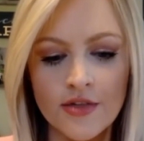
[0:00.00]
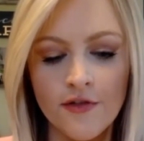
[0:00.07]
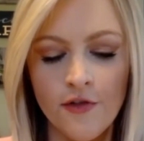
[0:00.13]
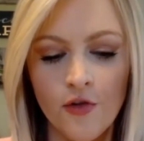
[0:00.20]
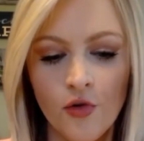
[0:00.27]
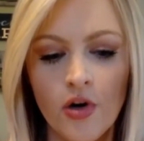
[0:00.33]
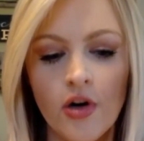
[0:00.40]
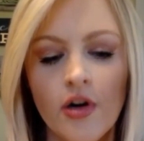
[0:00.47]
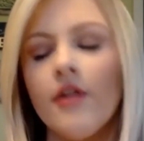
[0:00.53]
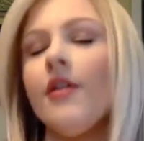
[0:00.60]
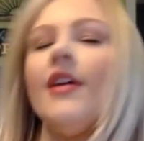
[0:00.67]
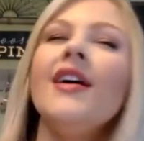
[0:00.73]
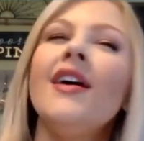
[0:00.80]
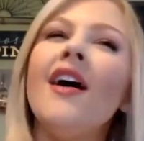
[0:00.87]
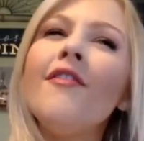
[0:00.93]
for
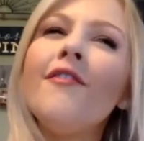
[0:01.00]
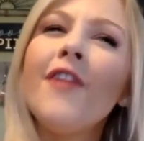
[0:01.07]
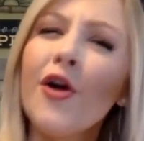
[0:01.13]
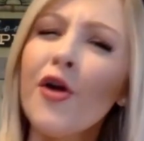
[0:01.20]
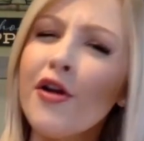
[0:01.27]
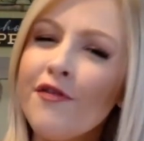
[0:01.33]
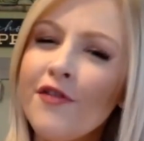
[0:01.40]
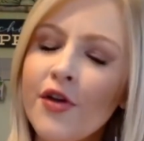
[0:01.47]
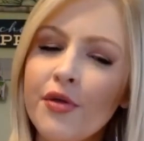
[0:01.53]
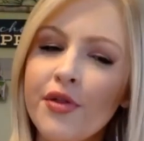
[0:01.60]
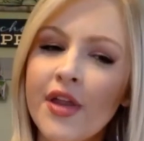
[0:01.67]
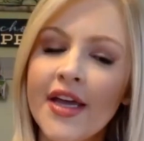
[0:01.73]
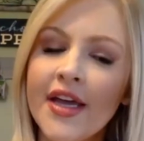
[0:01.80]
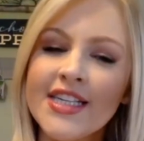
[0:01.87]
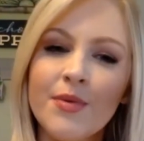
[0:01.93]
very few
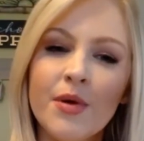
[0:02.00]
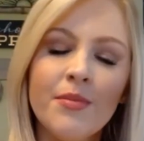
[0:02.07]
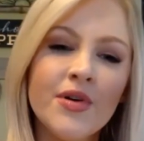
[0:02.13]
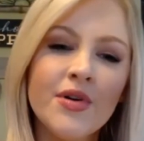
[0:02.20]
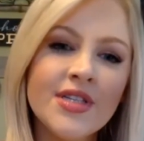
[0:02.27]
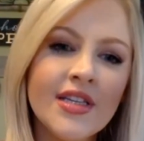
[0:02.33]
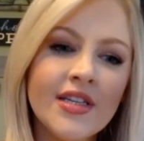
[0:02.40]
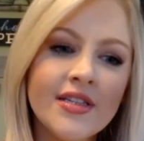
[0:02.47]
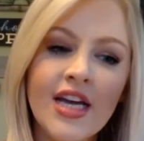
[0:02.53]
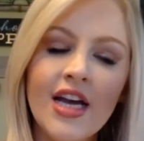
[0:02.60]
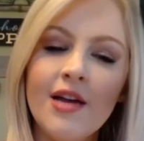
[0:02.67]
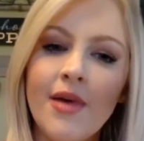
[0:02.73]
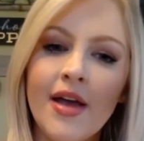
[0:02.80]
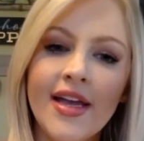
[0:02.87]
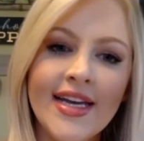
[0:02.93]
things, but most of the time
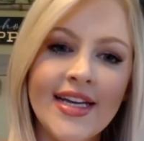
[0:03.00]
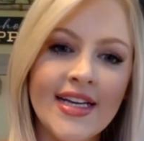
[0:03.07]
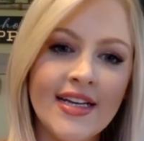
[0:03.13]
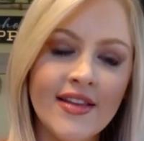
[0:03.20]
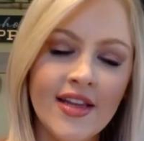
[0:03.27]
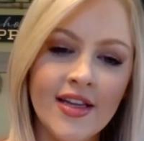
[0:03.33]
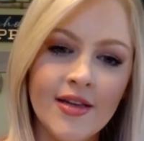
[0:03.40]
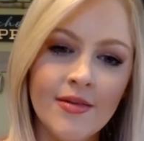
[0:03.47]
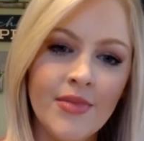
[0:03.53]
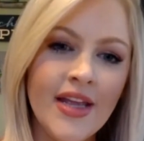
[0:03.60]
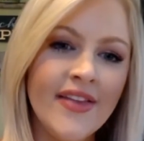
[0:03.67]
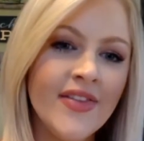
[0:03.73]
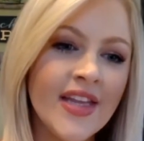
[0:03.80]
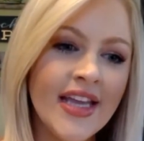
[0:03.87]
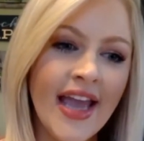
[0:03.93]
I edit them
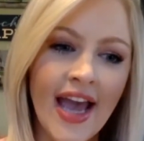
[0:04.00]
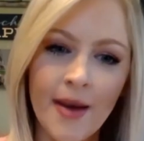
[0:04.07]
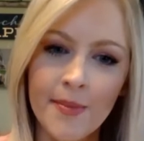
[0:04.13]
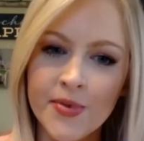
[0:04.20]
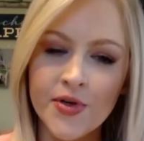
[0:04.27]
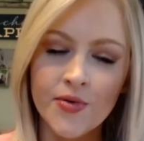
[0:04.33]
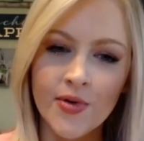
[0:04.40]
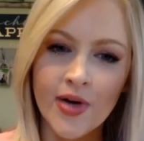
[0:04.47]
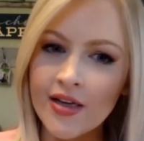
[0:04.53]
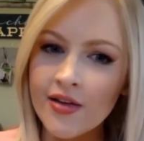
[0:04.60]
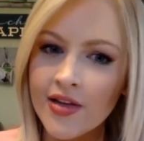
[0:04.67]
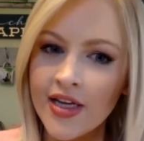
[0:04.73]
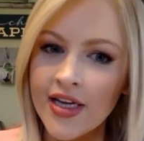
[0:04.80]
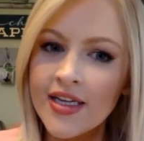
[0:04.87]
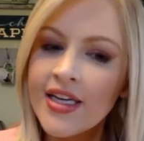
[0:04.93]
in the app
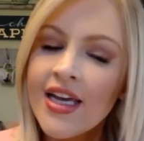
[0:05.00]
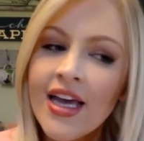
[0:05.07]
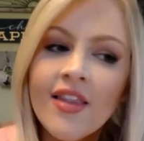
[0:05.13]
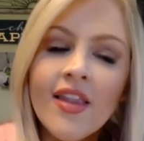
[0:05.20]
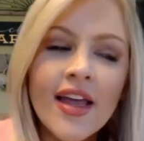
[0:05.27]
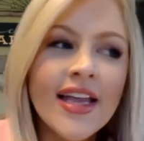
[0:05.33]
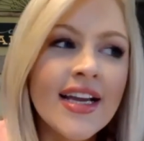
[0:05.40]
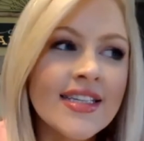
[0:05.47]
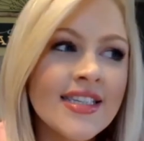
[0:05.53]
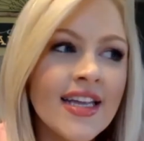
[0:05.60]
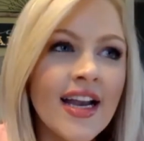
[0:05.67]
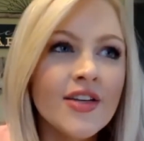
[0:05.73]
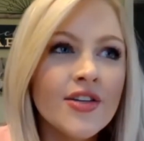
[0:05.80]
directly. Like I said,